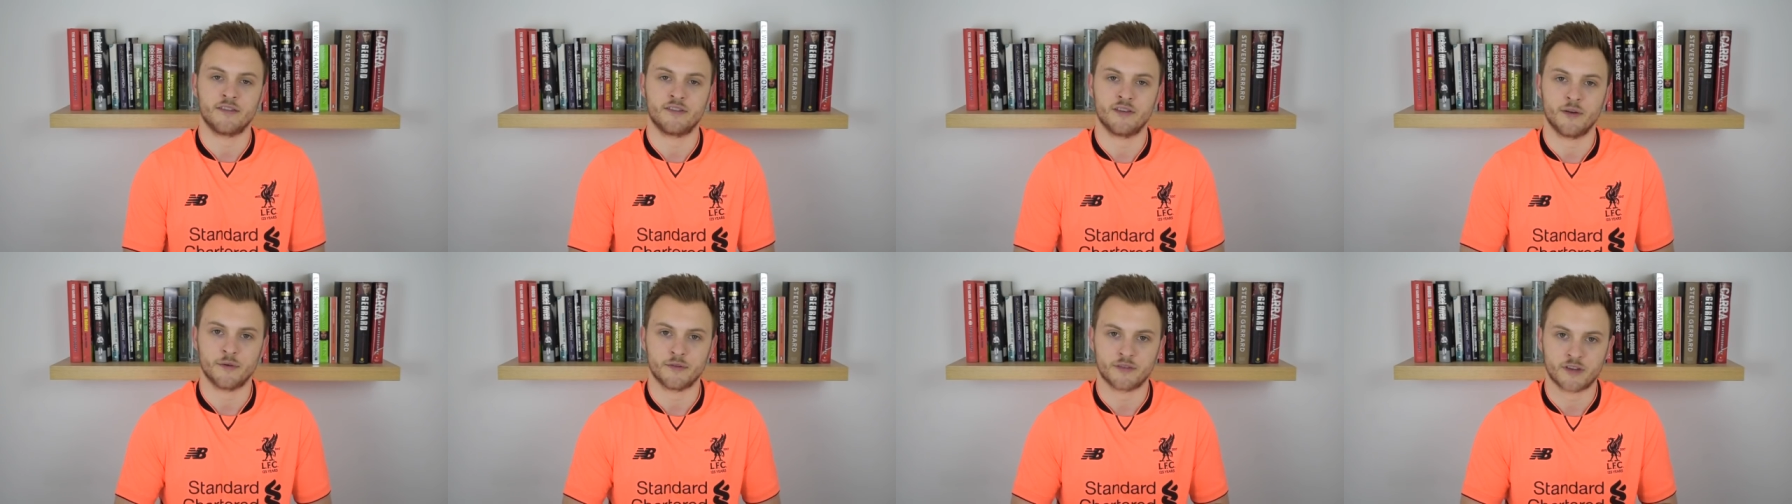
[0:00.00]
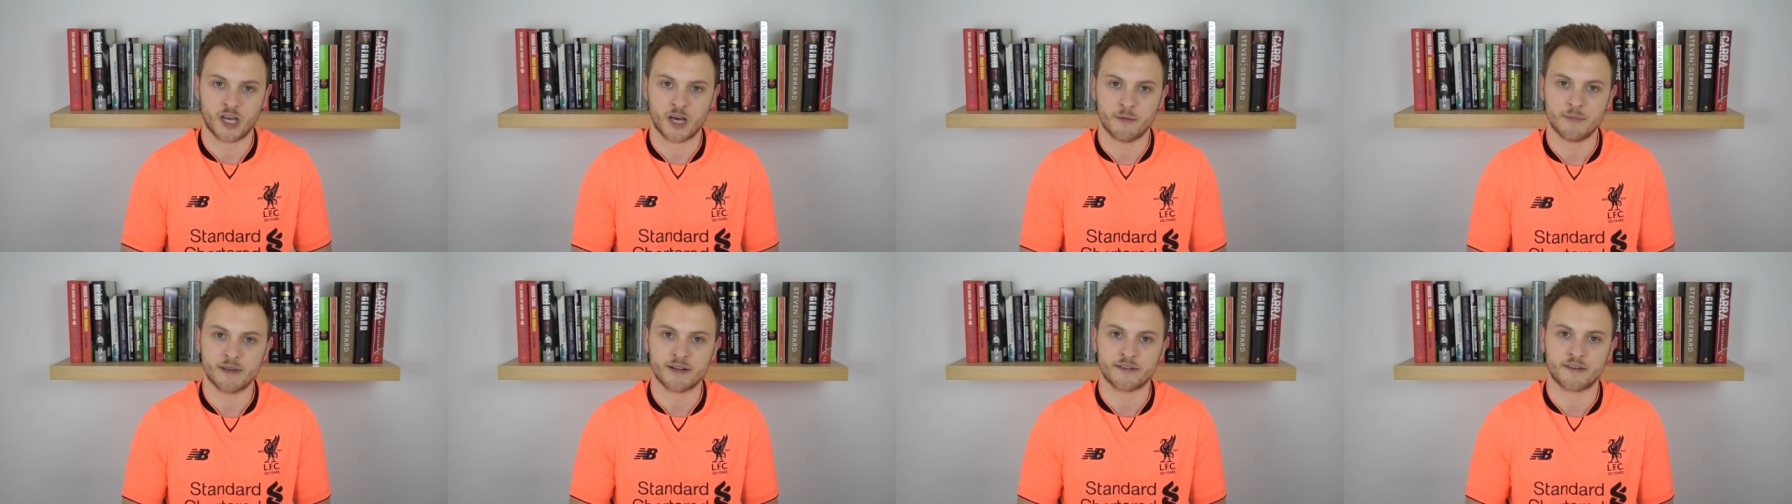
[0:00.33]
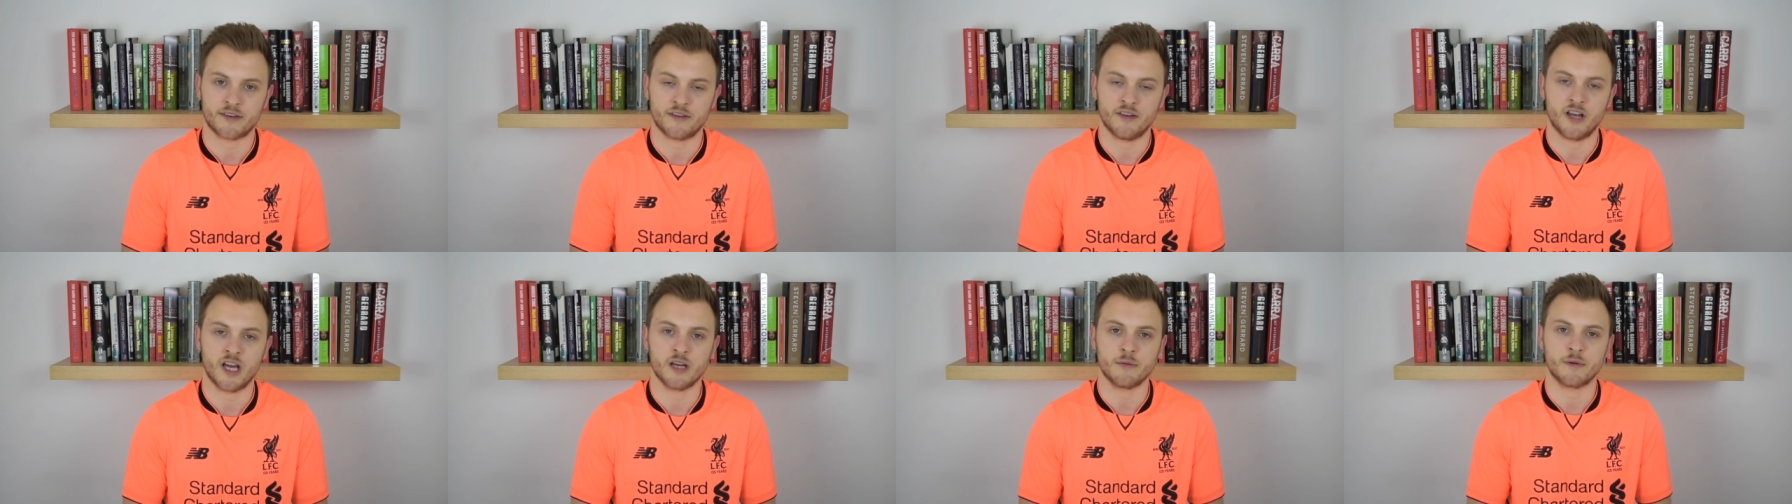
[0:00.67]
So he's coming
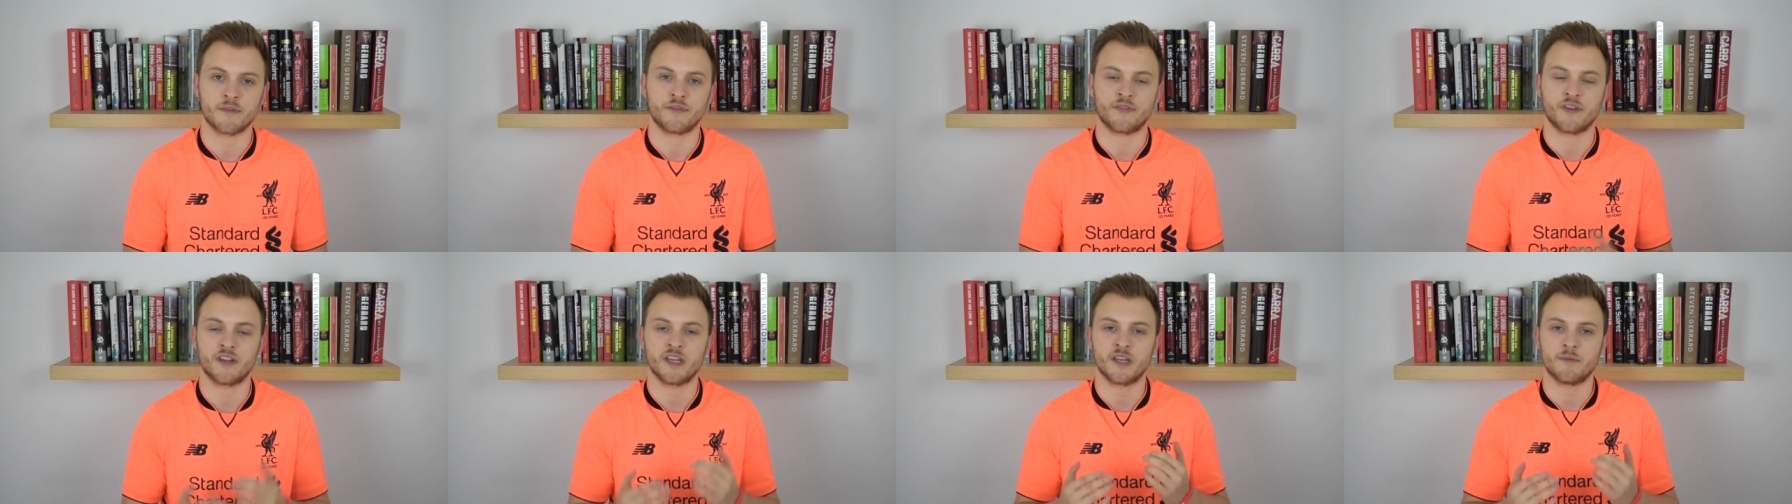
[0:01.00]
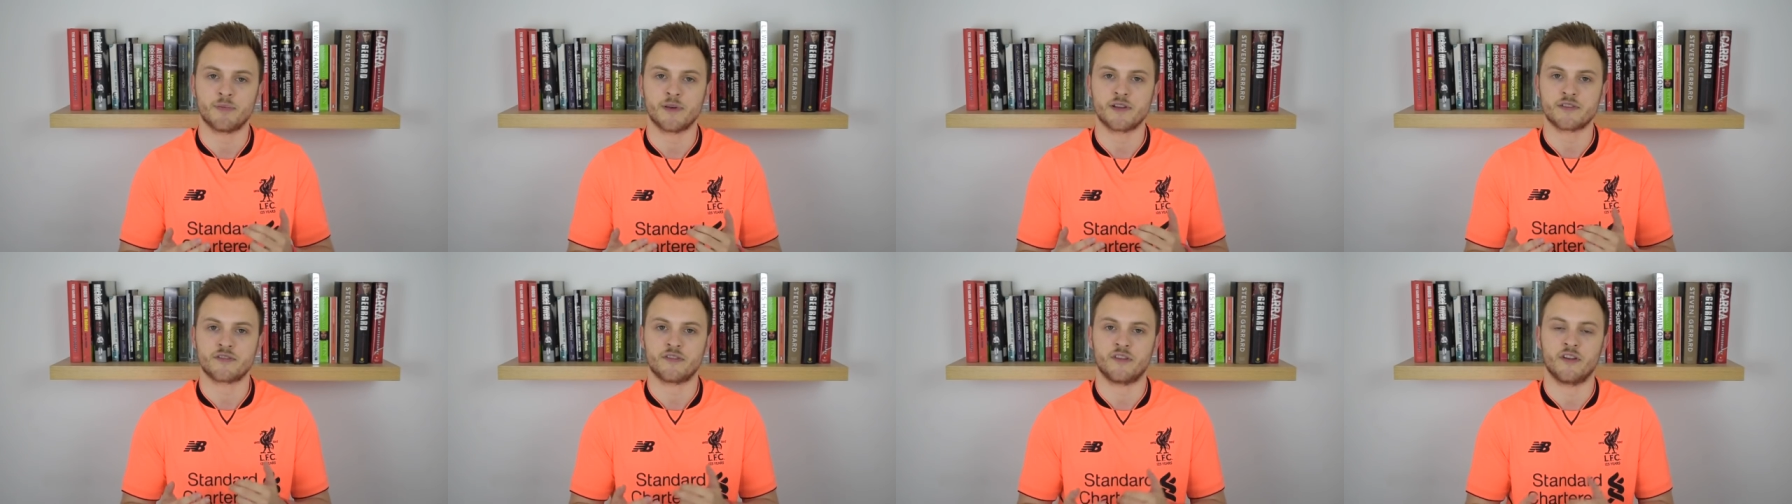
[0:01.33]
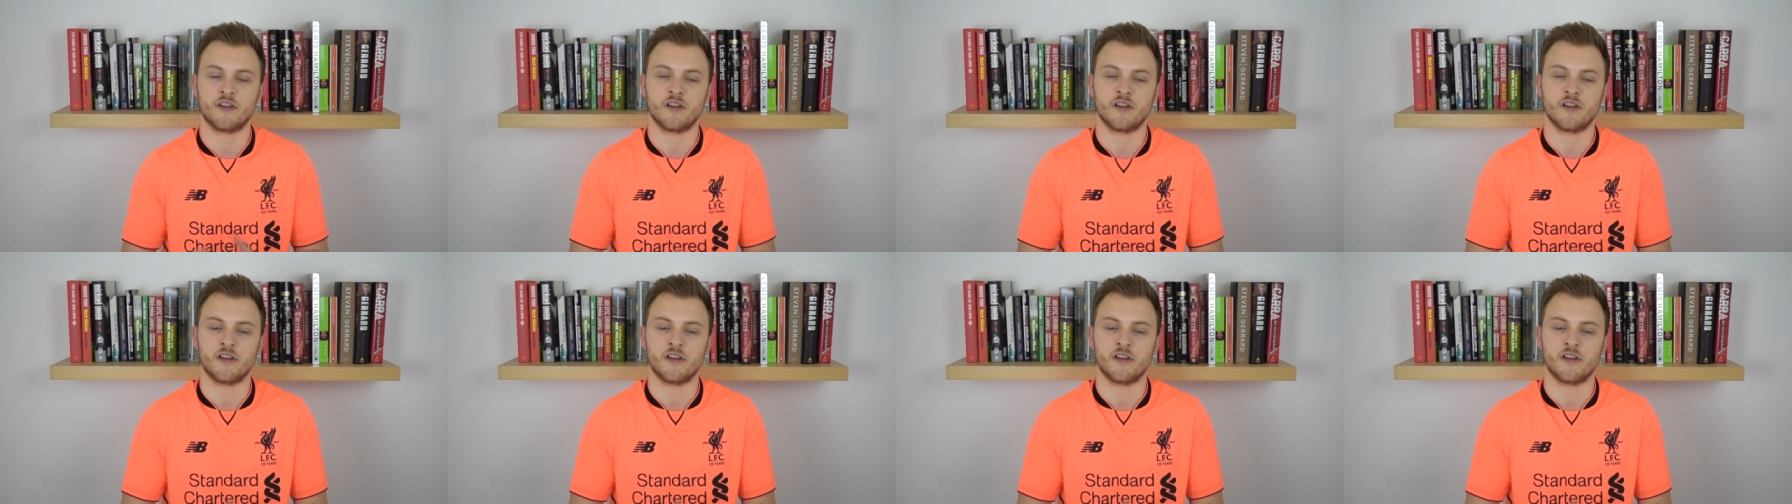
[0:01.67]
tonight. We've seen the pictures